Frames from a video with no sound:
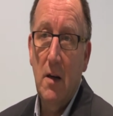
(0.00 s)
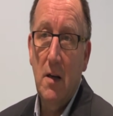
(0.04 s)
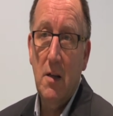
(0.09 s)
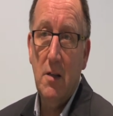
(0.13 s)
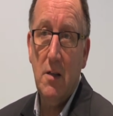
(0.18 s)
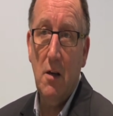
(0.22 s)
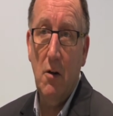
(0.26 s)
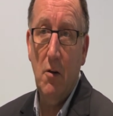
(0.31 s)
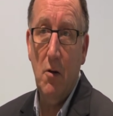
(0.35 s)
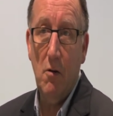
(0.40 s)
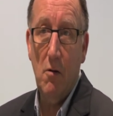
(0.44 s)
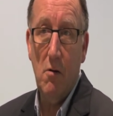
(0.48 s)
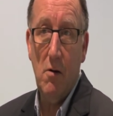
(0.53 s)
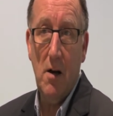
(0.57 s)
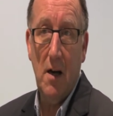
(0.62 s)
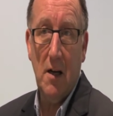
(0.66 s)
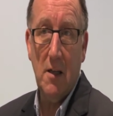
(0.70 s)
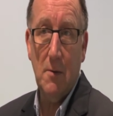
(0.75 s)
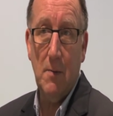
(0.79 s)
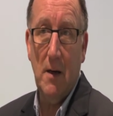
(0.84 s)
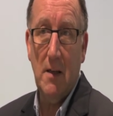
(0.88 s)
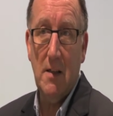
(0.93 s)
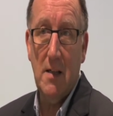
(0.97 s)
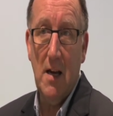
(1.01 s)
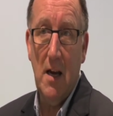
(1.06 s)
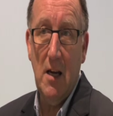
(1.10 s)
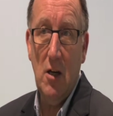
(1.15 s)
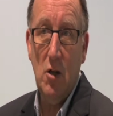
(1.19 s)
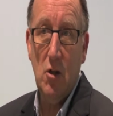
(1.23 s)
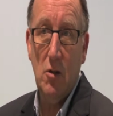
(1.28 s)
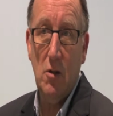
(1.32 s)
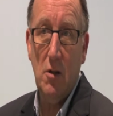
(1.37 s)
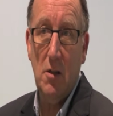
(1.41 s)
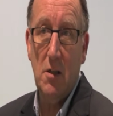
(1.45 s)
So there are
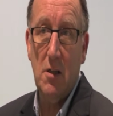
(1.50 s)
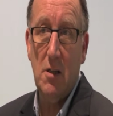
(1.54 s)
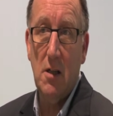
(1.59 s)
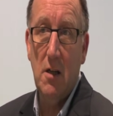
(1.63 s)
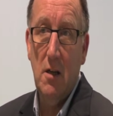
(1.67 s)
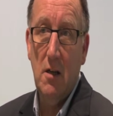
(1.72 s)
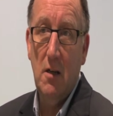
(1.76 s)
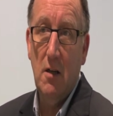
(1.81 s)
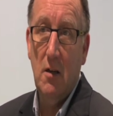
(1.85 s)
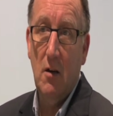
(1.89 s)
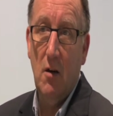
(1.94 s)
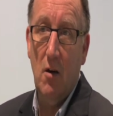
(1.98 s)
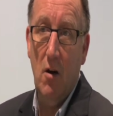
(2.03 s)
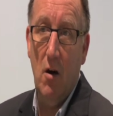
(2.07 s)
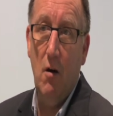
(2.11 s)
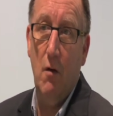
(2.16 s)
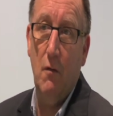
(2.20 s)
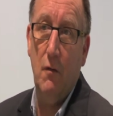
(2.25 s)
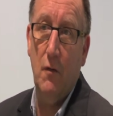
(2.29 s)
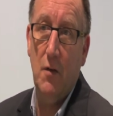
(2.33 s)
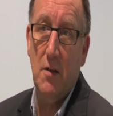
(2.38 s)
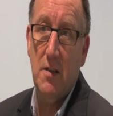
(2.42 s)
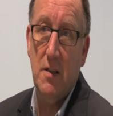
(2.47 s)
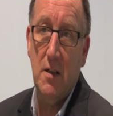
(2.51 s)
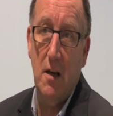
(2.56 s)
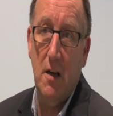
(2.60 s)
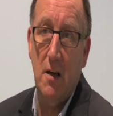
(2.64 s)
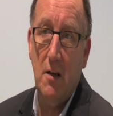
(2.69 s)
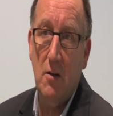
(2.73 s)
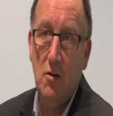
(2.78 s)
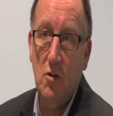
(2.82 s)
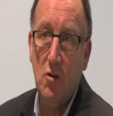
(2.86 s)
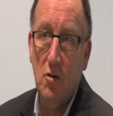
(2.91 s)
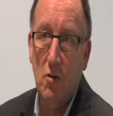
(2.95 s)
expectations of a
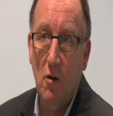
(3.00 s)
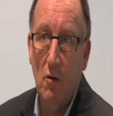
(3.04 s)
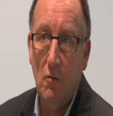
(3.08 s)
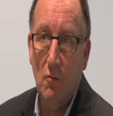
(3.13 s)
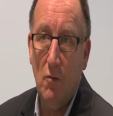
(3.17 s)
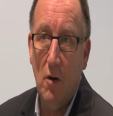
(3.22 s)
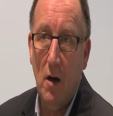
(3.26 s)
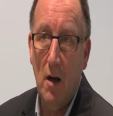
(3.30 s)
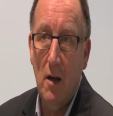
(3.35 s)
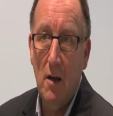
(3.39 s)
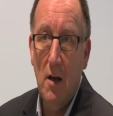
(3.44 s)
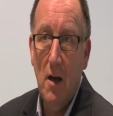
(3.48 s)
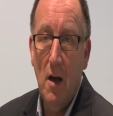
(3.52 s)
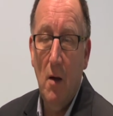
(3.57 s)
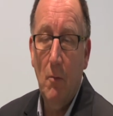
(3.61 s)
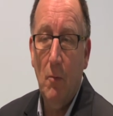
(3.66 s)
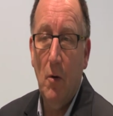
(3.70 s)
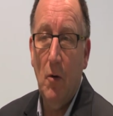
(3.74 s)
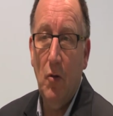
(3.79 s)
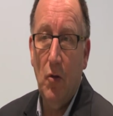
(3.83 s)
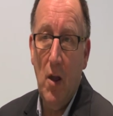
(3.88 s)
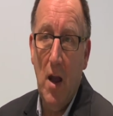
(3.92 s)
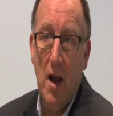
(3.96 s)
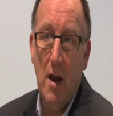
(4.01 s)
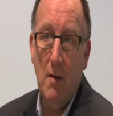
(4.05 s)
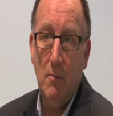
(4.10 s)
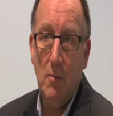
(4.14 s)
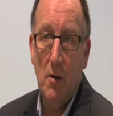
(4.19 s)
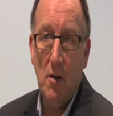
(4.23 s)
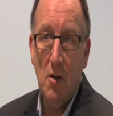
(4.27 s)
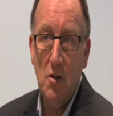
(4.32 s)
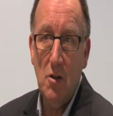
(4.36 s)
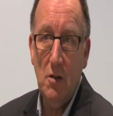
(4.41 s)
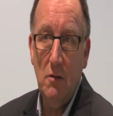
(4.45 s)
certain genre, but then
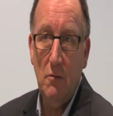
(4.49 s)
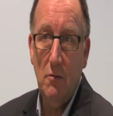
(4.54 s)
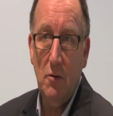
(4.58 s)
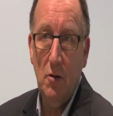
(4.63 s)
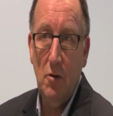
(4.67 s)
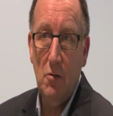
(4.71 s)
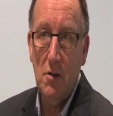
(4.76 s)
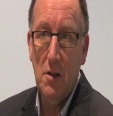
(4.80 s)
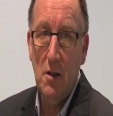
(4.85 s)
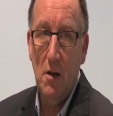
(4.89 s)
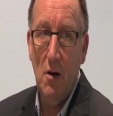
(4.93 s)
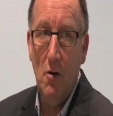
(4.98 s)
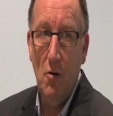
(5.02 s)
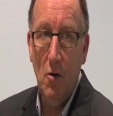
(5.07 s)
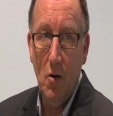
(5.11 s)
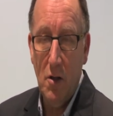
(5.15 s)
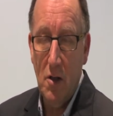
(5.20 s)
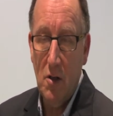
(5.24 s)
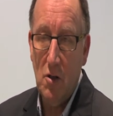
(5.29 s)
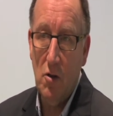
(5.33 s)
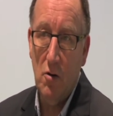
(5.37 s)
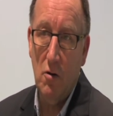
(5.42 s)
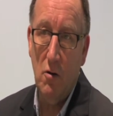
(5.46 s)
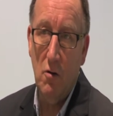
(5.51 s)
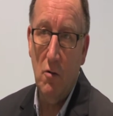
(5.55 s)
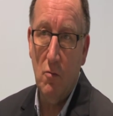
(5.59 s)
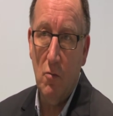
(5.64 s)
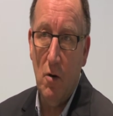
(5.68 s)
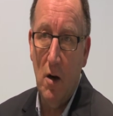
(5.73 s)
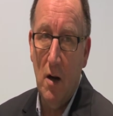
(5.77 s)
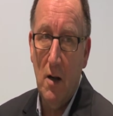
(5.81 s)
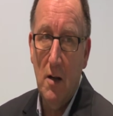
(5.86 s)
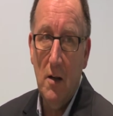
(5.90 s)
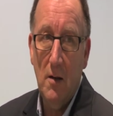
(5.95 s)
because you're using another
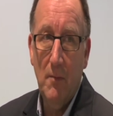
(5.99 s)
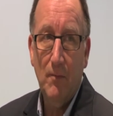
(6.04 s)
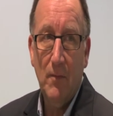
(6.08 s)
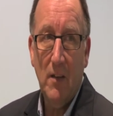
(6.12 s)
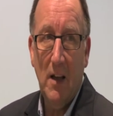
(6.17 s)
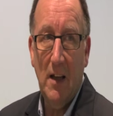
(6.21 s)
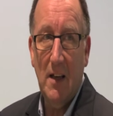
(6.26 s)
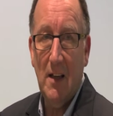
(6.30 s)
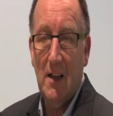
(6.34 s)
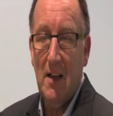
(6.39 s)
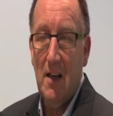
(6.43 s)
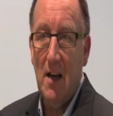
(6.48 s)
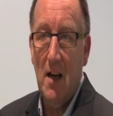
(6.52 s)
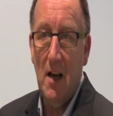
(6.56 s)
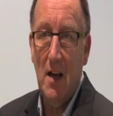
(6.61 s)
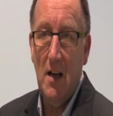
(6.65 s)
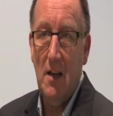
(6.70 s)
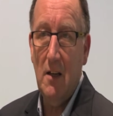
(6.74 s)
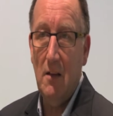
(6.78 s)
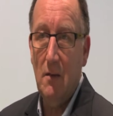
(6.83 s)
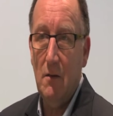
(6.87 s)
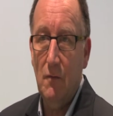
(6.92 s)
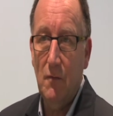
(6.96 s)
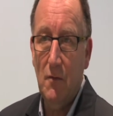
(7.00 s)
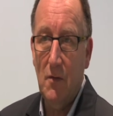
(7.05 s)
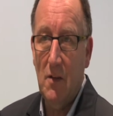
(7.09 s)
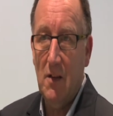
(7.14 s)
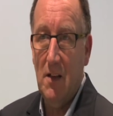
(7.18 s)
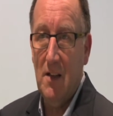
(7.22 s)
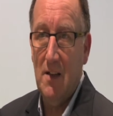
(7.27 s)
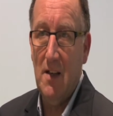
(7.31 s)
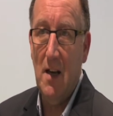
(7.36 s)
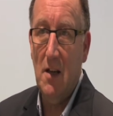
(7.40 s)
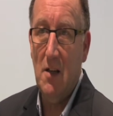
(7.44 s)
genre, it kind
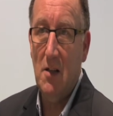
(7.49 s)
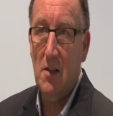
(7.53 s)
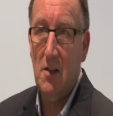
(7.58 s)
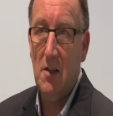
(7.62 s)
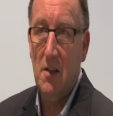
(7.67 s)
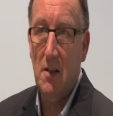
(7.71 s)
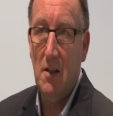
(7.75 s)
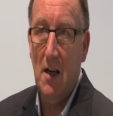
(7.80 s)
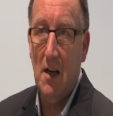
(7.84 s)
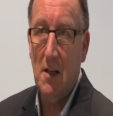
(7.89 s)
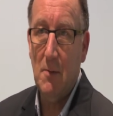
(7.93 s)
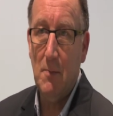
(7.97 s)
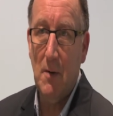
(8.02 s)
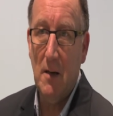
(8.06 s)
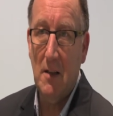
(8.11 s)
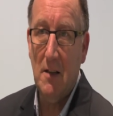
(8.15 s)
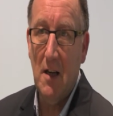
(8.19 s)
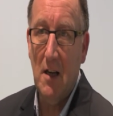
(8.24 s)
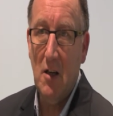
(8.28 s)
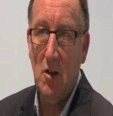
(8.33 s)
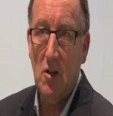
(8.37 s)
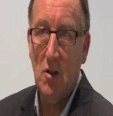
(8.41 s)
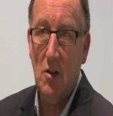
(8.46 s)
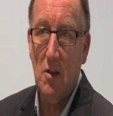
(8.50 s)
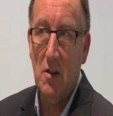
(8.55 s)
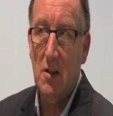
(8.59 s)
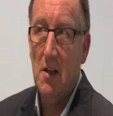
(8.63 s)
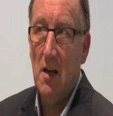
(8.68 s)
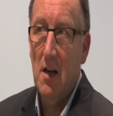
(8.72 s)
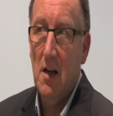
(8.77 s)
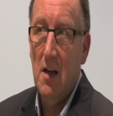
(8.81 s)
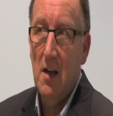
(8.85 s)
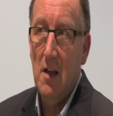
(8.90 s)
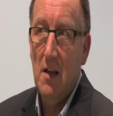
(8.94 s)
of sends the
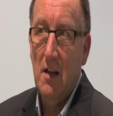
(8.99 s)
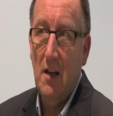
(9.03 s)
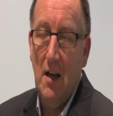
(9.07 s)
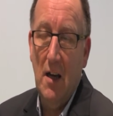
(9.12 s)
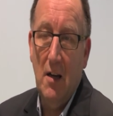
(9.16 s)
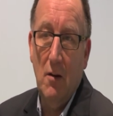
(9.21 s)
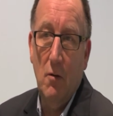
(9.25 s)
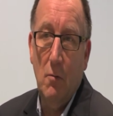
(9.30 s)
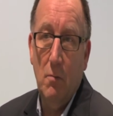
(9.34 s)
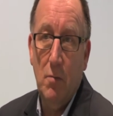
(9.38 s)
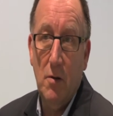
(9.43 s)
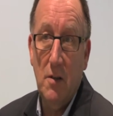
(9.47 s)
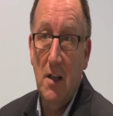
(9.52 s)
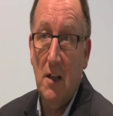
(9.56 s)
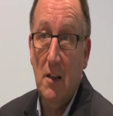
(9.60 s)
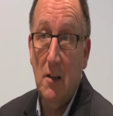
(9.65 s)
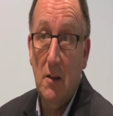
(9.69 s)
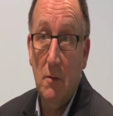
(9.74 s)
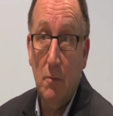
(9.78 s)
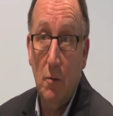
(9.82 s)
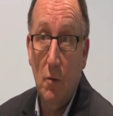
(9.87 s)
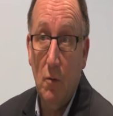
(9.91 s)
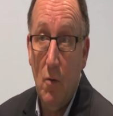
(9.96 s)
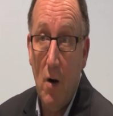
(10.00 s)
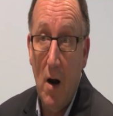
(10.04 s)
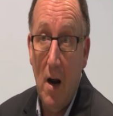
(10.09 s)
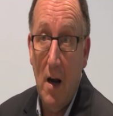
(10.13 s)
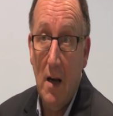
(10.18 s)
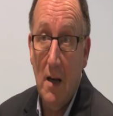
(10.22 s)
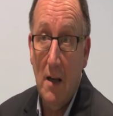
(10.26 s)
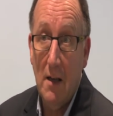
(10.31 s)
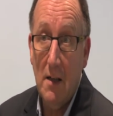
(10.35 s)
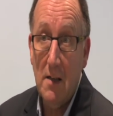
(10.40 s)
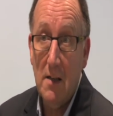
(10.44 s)
expectations in unpredictable
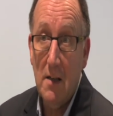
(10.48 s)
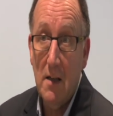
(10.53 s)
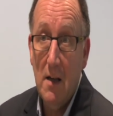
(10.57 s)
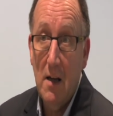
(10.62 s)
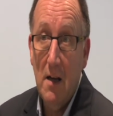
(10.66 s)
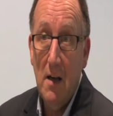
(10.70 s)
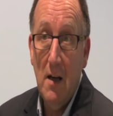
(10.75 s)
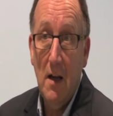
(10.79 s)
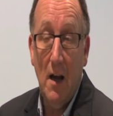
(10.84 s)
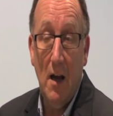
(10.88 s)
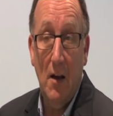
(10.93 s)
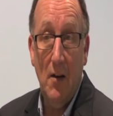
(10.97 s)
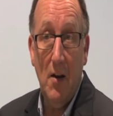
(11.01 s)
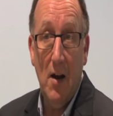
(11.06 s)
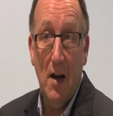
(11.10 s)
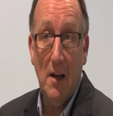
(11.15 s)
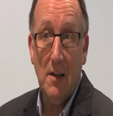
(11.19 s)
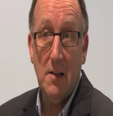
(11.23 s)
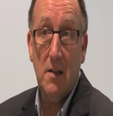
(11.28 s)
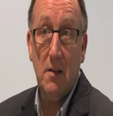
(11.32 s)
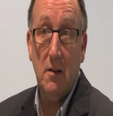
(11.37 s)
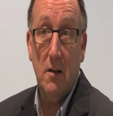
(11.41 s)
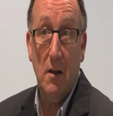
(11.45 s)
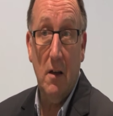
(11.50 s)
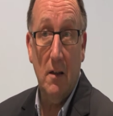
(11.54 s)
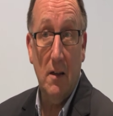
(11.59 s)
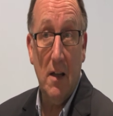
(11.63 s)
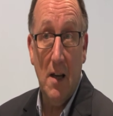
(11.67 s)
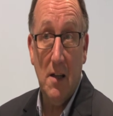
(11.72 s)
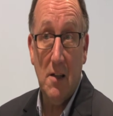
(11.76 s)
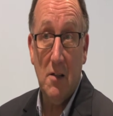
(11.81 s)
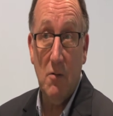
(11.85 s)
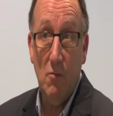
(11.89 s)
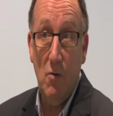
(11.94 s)
ways. And
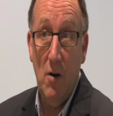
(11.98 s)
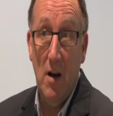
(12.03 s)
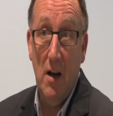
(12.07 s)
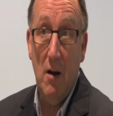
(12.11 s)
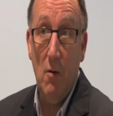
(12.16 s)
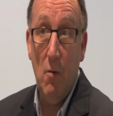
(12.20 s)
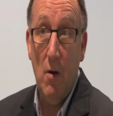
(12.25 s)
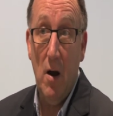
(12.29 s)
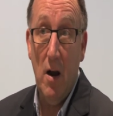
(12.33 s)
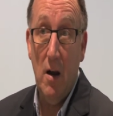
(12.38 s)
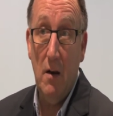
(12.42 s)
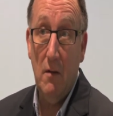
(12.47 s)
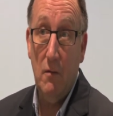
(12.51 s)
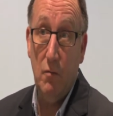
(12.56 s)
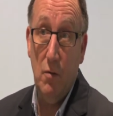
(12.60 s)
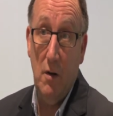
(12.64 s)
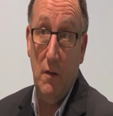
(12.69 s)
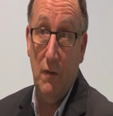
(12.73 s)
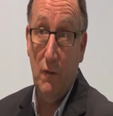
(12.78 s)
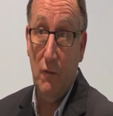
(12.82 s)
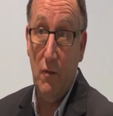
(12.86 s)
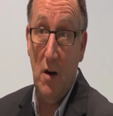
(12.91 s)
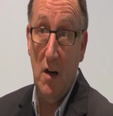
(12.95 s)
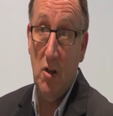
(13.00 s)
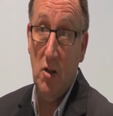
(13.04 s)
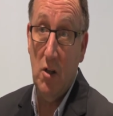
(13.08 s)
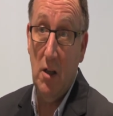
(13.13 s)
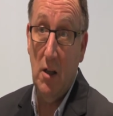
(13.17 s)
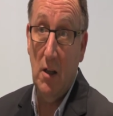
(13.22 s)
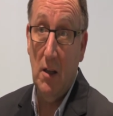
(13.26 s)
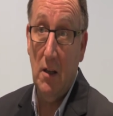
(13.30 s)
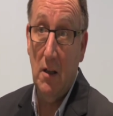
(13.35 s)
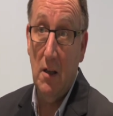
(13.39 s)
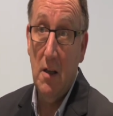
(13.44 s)
that's really a way of
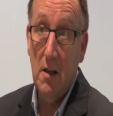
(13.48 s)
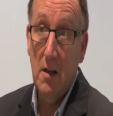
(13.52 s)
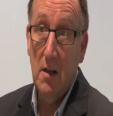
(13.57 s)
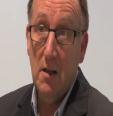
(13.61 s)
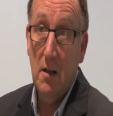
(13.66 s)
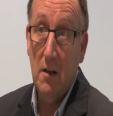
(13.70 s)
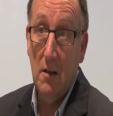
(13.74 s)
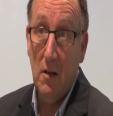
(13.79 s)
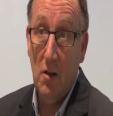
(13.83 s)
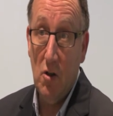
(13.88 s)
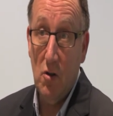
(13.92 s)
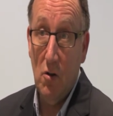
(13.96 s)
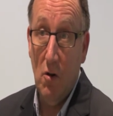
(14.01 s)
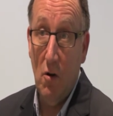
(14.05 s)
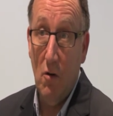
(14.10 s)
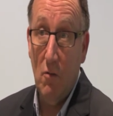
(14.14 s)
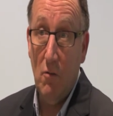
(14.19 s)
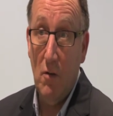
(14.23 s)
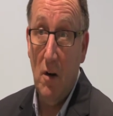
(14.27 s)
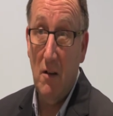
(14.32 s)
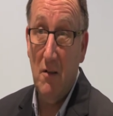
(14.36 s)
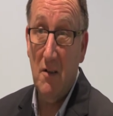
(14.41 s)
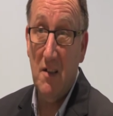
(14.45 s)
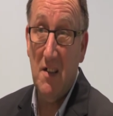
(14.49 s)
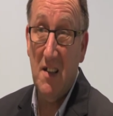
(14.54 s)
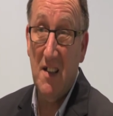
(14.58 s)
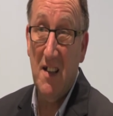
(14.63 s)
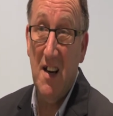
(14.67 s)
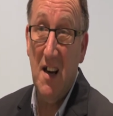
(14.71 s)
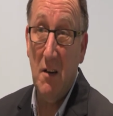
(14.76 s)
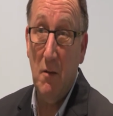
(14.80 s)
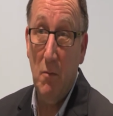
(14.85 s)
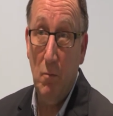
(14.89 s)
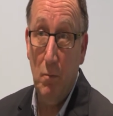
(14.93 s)
refreshing a genre. It's
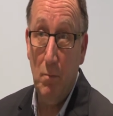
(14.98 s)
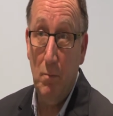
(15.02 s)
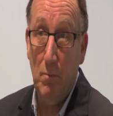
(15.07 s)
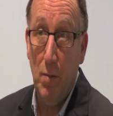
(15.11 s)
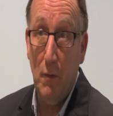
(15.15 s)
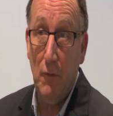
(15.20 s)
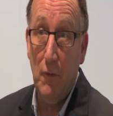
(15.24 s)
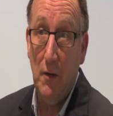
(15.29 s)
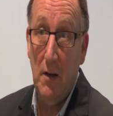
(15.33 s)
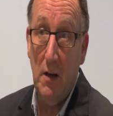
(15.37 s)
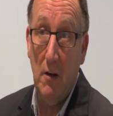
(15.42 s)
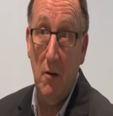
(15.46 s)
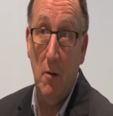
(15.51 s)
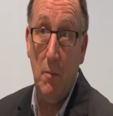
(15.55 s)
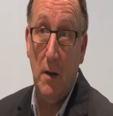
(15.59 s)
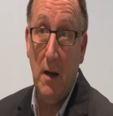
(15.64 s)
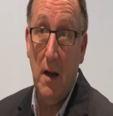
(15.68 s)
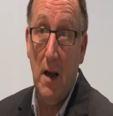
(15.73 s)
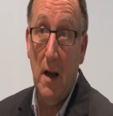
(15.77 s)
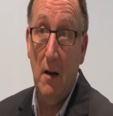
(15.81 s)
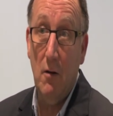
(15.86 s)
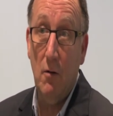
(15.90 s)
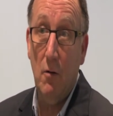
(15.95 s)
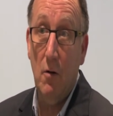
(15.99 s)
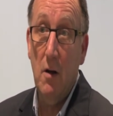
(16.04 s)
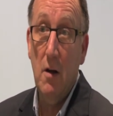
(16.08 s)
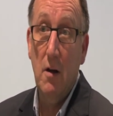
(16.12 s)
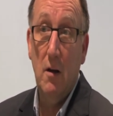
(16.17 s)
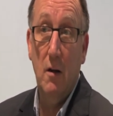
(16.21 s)
like buffing it up again or